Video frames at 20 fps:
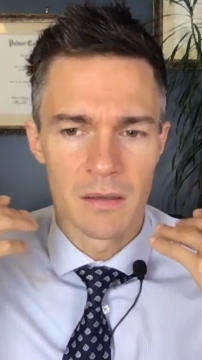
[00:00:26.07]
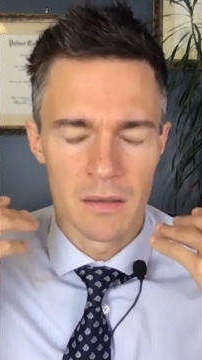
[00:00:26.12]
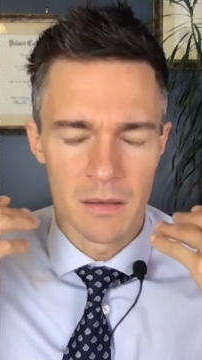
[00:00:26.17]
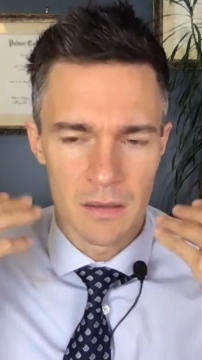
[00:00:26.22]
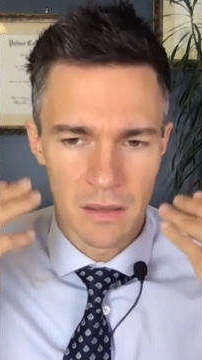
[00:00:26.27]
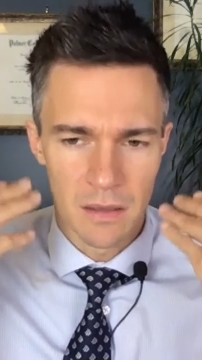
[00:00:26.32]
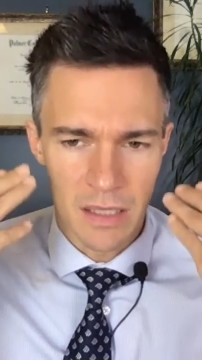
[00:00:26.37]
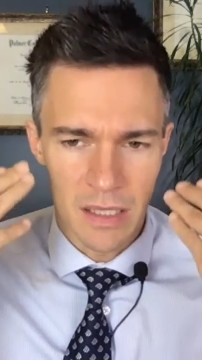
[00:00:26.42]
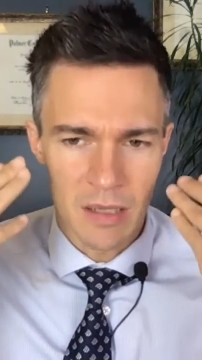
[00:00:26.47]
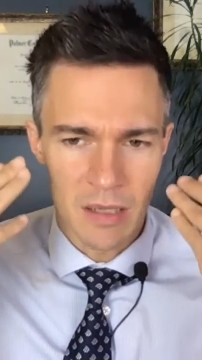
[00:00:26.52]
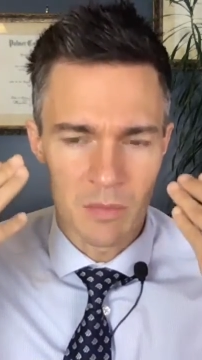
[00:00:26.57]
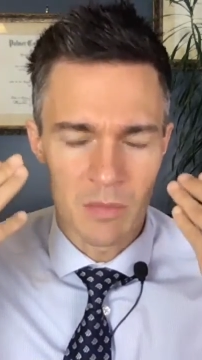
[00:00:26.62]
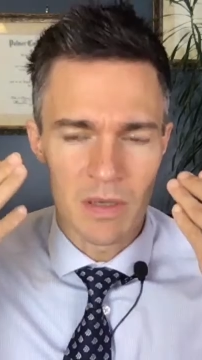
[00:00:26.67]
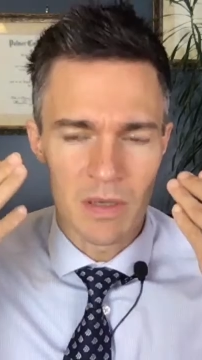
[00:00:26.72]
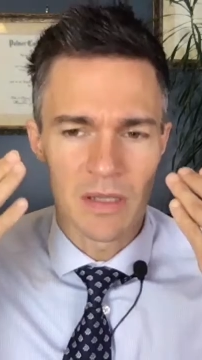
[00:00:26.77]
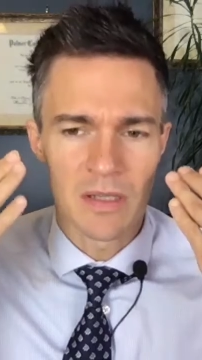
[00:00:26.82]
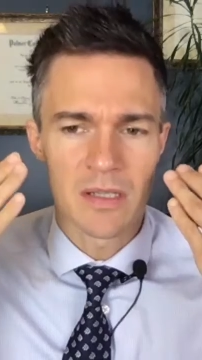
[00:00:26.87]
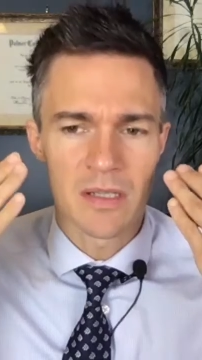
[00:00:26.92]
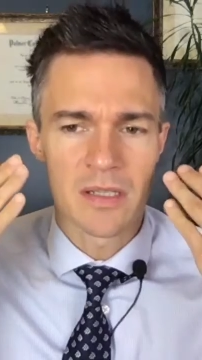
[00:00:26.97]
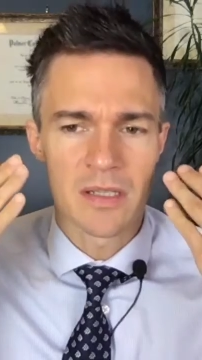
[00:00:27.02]

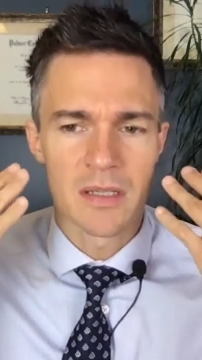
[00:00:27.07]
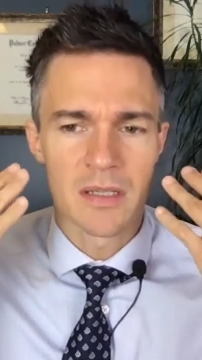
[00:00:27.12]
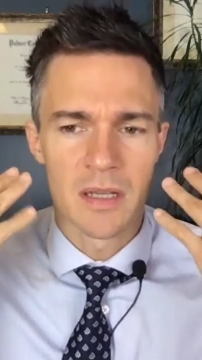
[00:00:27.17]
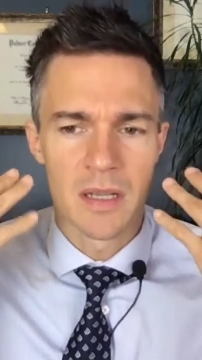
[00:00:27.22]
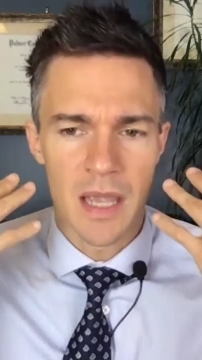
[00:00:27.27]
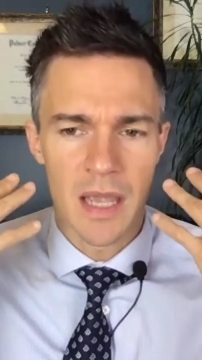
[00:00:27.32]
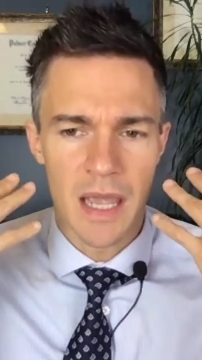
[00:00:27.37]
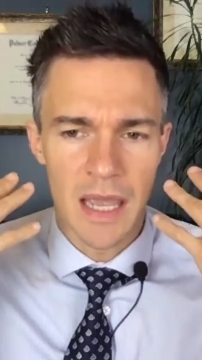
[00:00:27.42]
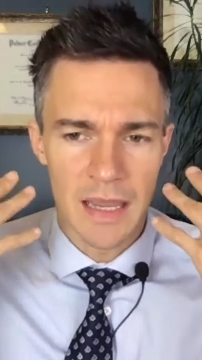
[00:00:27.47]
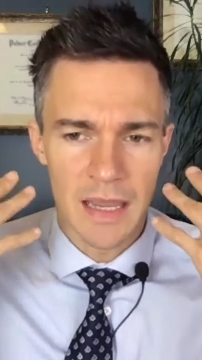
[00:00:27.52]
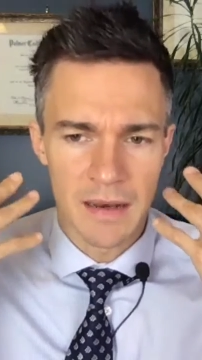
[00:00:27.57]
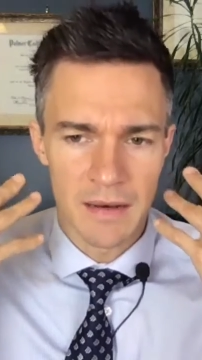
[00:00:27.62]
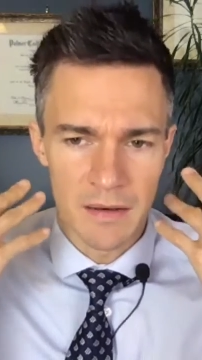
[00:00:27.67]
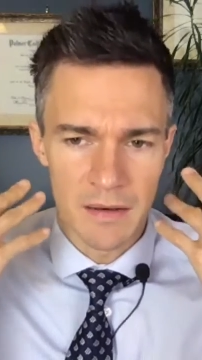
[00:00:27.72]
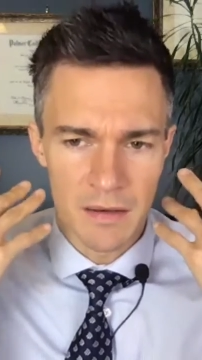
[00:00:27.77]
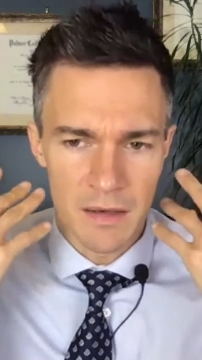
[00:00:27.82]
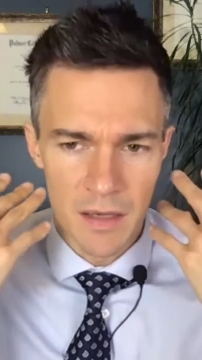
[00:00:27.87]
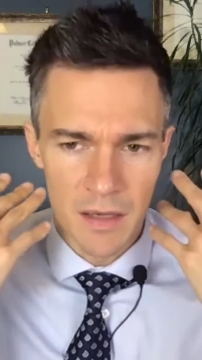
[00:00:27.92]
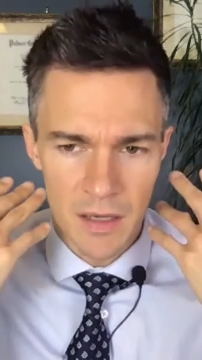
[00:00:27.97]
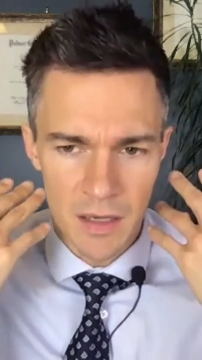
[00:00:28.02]
ligaments and
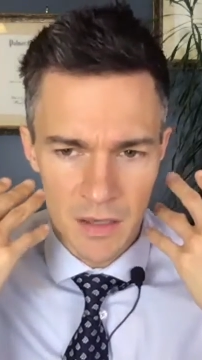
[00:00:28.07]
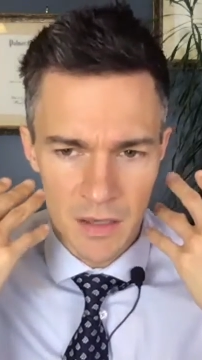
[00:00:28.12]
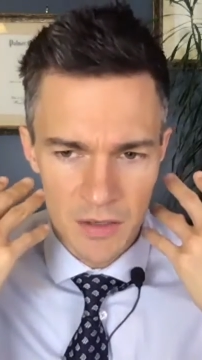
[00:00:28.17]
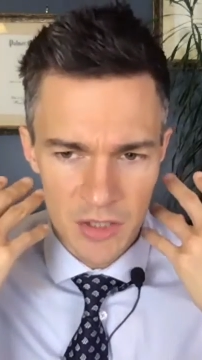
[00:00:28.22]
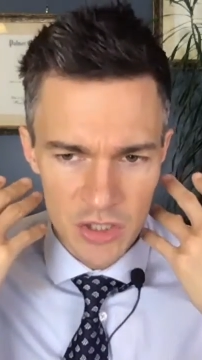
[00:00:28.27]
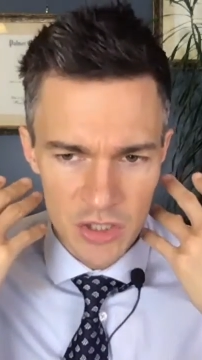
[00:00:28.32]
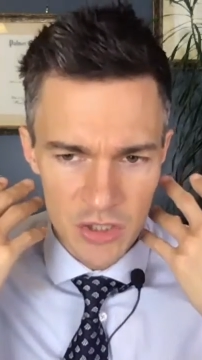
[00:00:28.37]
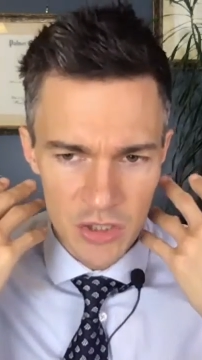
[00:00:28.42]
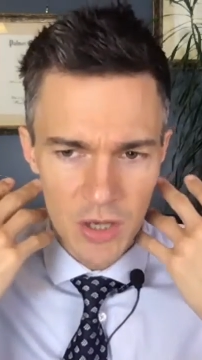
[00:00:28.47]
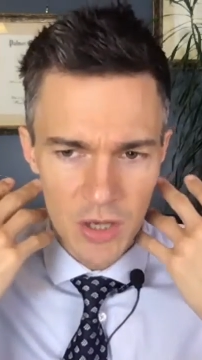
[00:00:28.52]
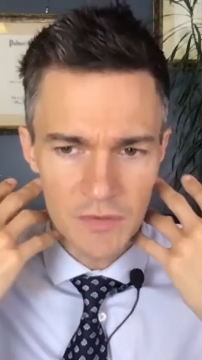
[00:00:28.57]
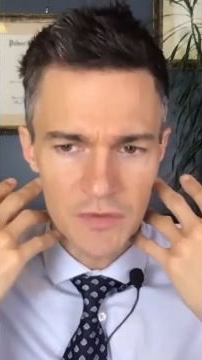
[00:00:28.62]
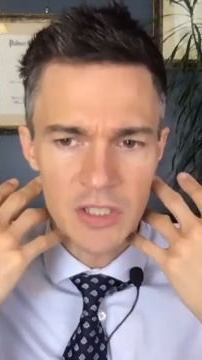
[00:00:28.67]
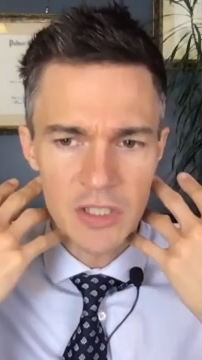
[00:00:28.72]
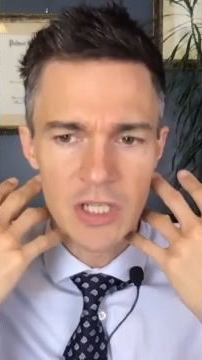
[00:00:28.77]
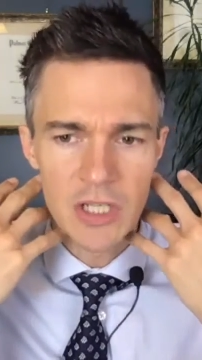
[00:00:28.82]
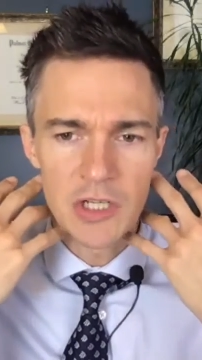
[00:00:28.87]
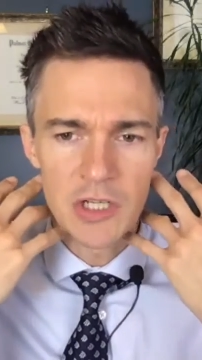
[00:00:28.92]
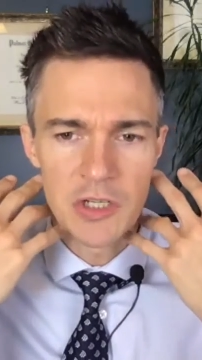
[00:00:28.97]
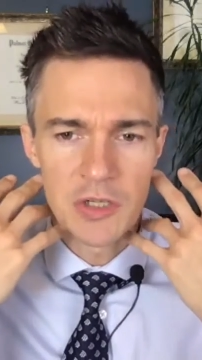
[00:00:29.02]
soft
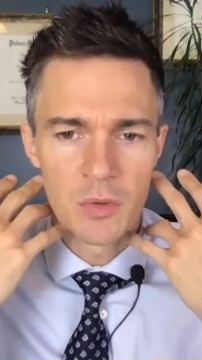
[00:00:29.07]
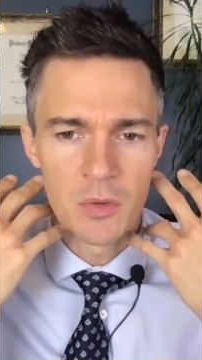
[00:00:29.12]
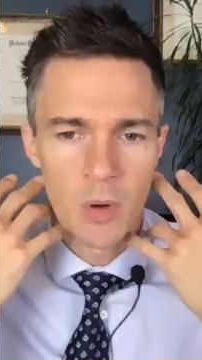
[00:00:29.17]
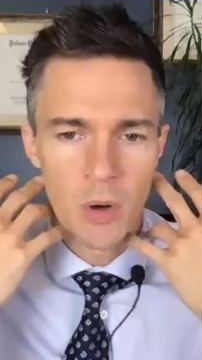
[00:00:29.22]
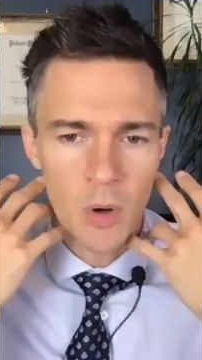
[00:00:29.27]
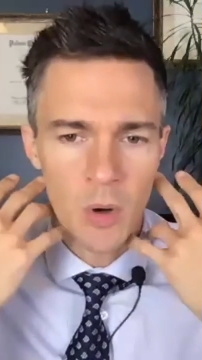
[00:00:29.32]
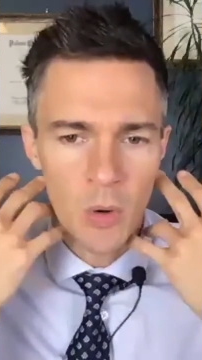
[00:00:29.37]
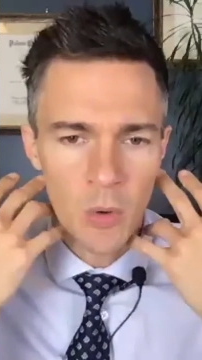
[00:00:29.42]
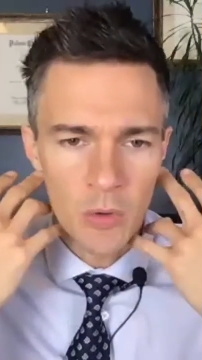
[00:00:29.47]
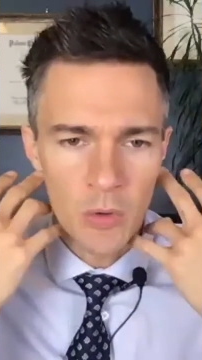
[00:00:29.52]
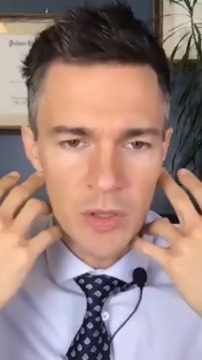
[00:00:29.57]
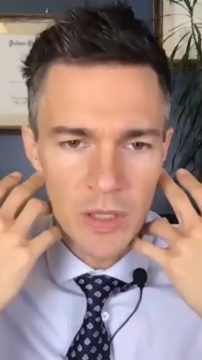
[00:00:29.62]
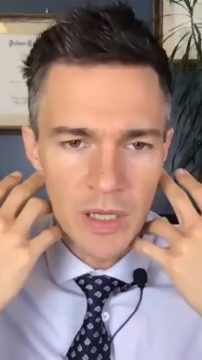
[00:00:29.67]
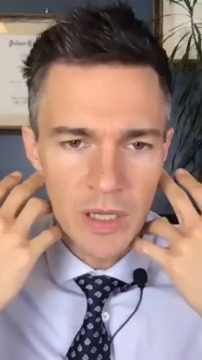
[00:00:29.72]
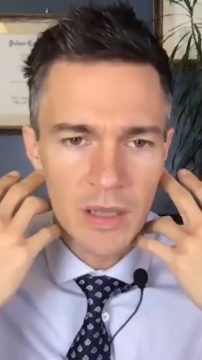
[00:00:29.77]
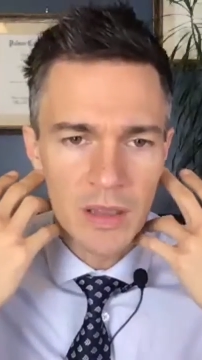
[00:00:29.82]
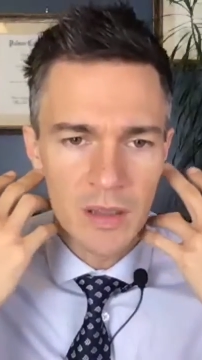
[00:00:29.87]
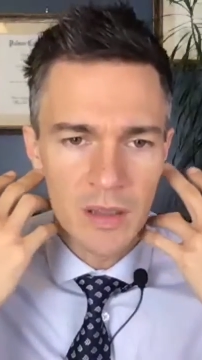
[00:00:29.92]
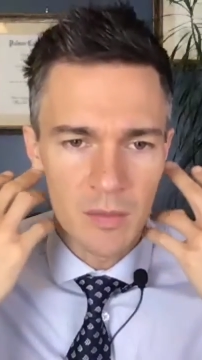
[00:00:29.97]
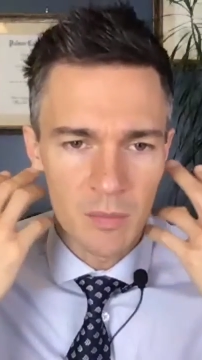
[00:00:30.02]
tissue
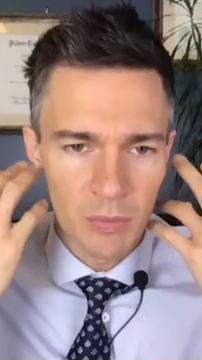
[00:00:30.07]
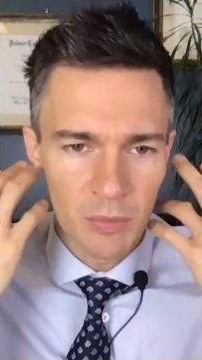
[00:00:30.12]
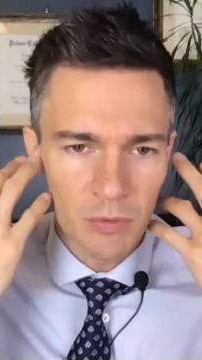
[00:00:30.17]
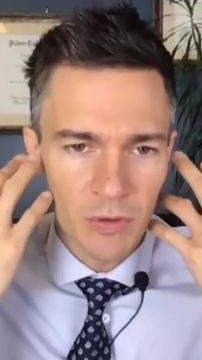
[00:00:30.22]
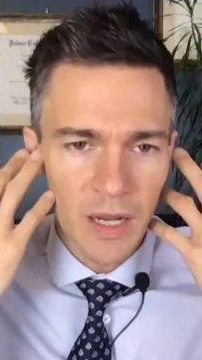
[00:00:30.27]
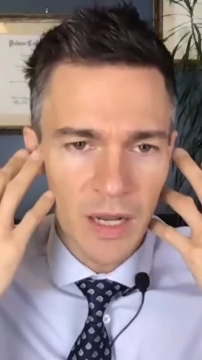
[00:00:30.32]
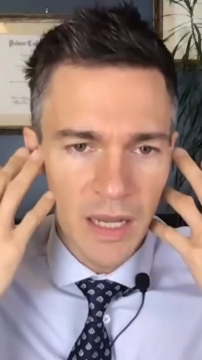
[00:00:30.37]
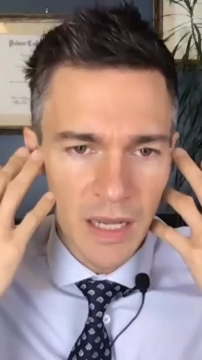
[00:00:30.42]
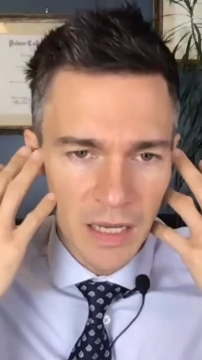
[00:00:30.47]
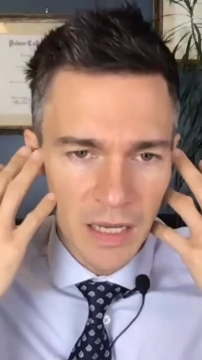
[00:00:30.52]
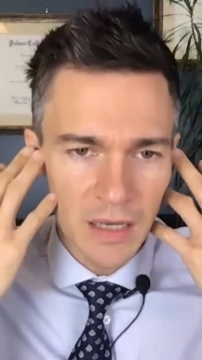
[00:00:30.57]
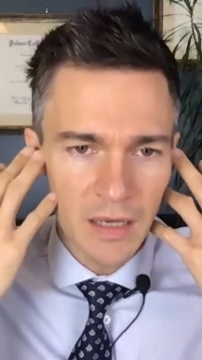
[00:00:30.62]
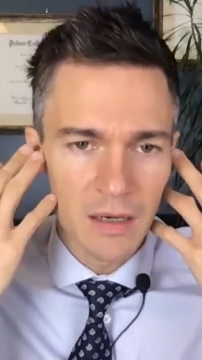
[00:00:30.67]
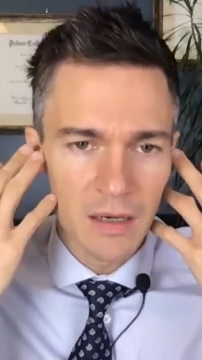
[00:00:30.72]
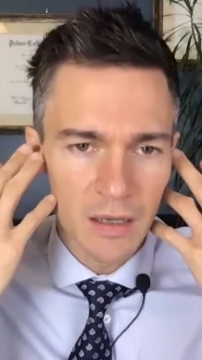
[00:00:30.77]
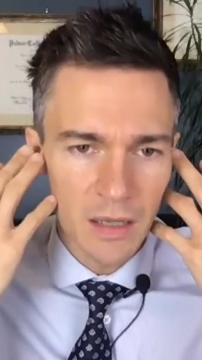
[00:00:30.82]
holding the brain